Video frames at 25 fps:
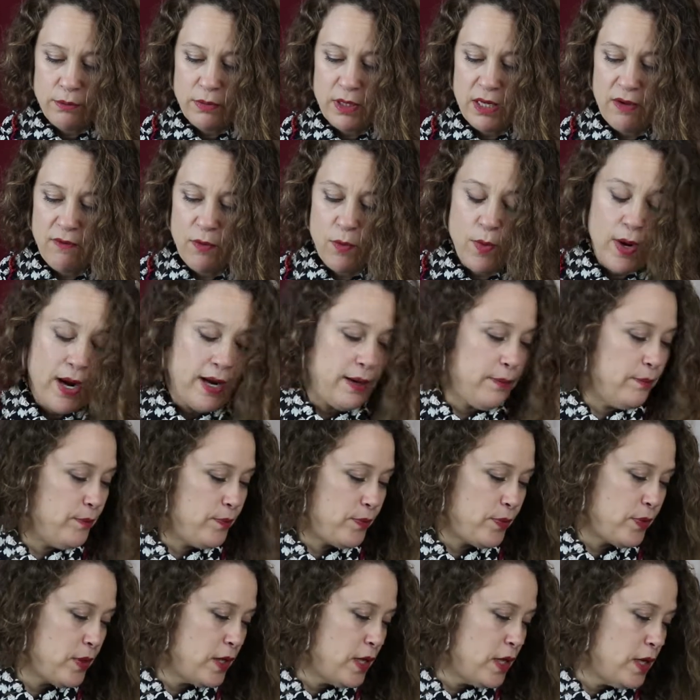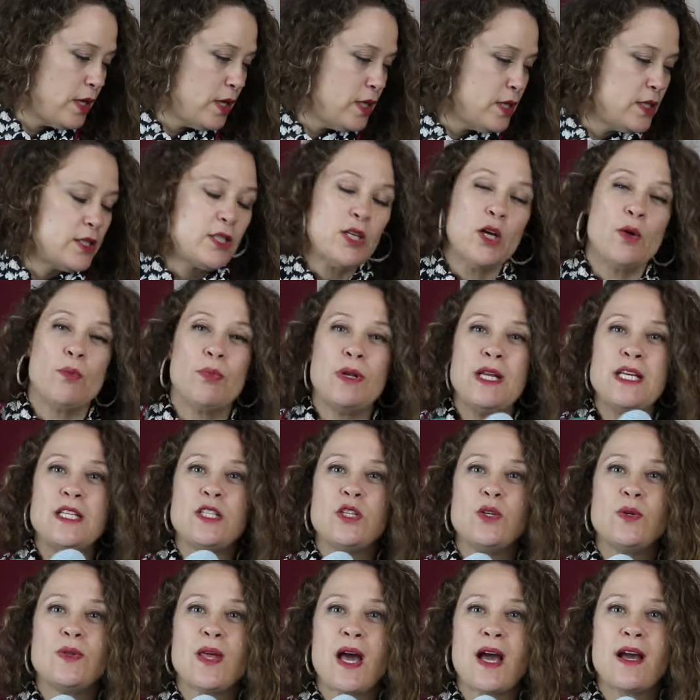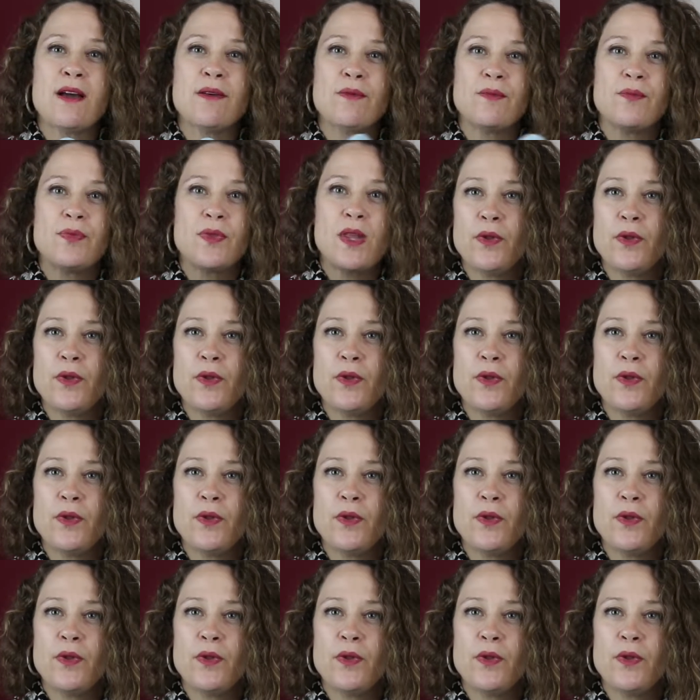giveaway. So please do that.